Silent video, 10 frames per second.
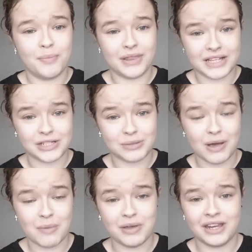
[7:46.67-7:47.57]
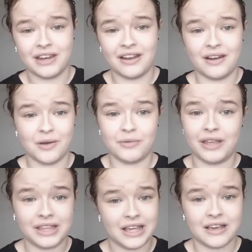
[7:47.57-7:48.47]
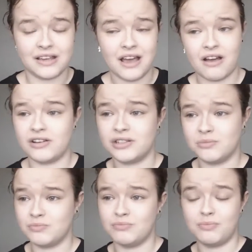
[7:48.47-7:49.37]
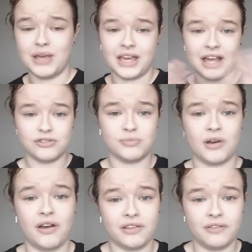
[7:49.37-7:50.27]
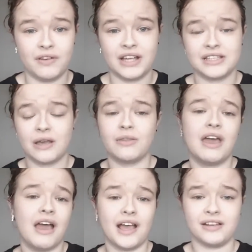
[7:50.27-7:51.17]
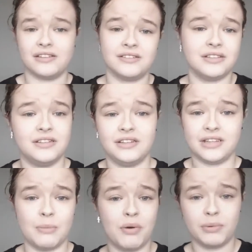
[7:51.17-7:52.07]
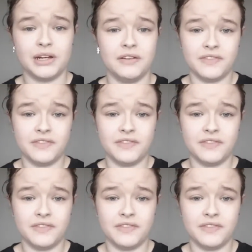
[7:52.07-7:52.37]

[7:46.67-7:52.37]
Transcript: But that's just my opinion. I know, like, there are some big Andrew McCarthy fans out there, and they probably